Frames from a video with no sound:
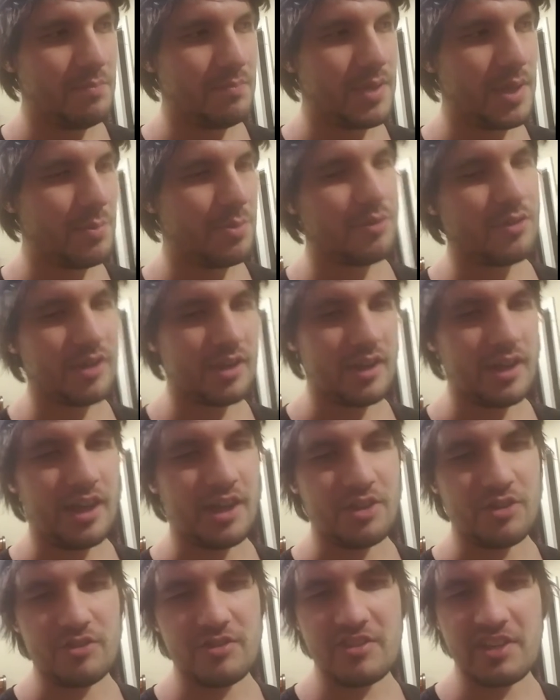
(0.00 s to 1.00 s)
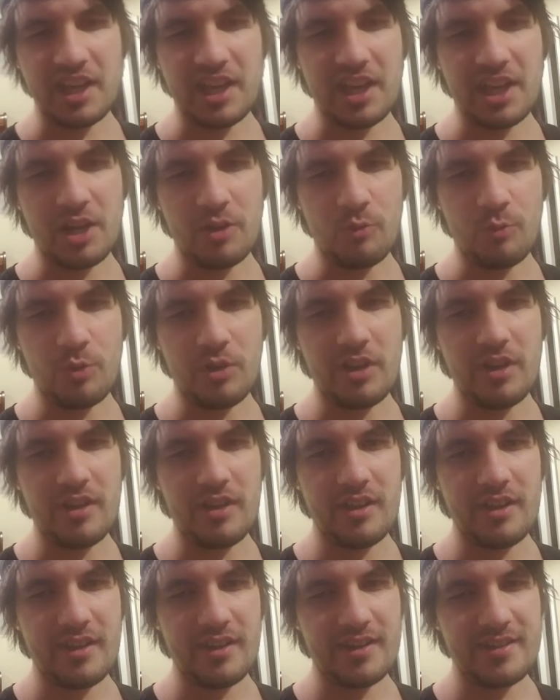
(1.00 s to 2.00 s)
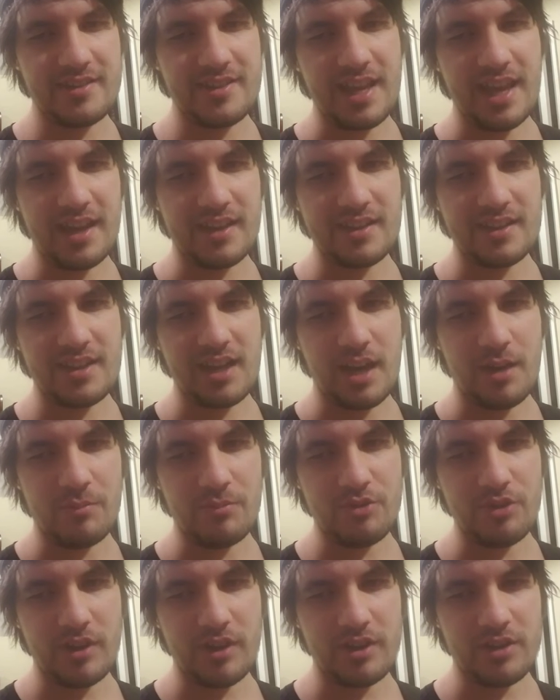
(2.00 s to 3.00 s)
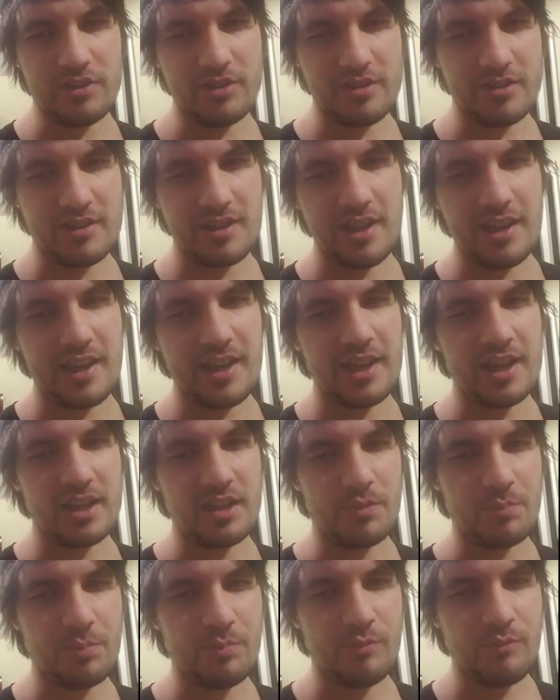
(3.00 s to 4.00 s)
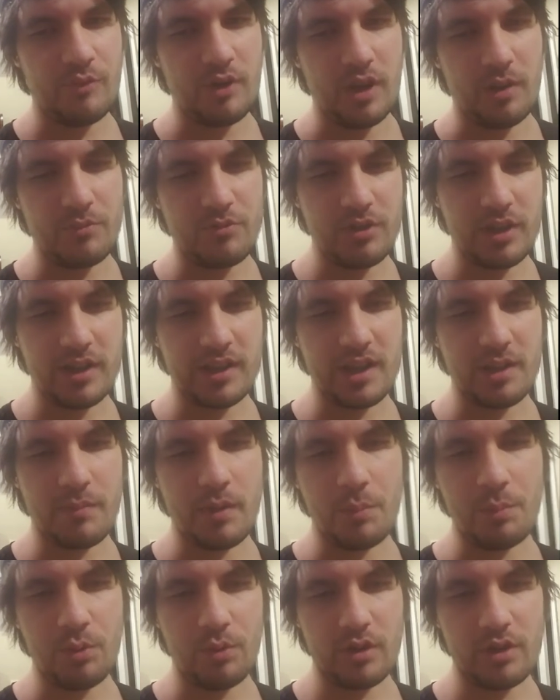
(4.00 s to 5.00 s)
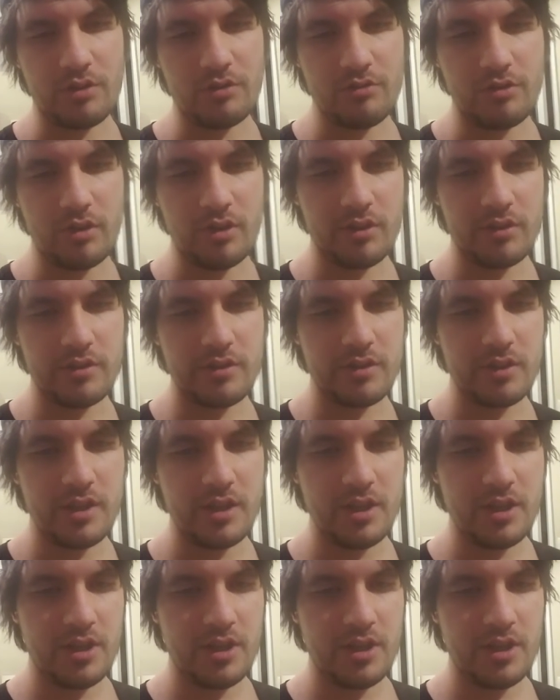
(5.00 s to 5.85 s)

people can understand what exactly I'm trying to say and what I'm trying to get my point across.